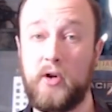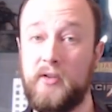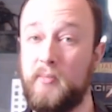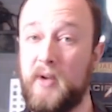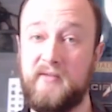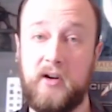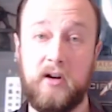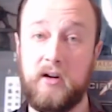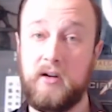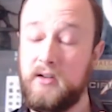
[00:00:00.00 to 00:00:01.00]
They're by
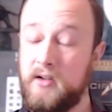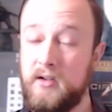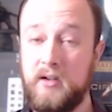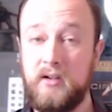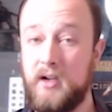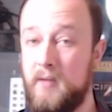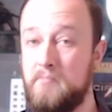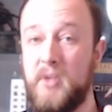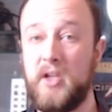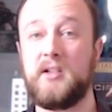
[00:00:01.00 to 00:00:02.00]
far a
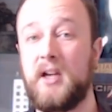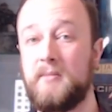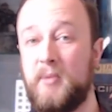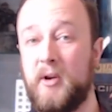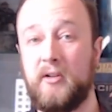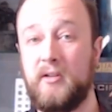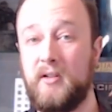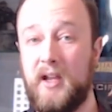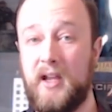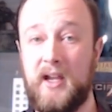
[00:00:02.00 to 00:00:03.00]
million times better,
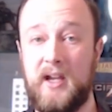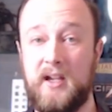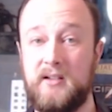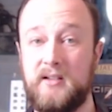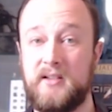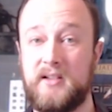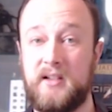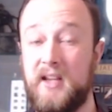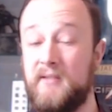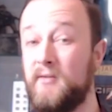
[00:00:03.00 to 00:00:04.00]
and
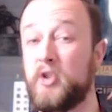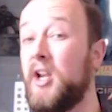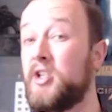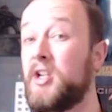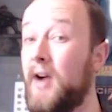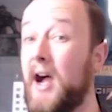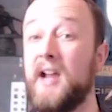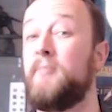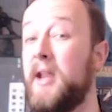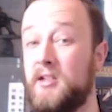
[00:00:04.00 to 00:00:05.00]
they've even changed how I've
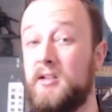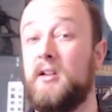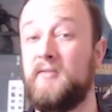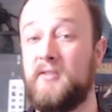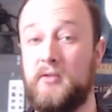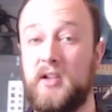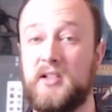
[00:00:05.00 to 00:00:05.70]
painted a few things.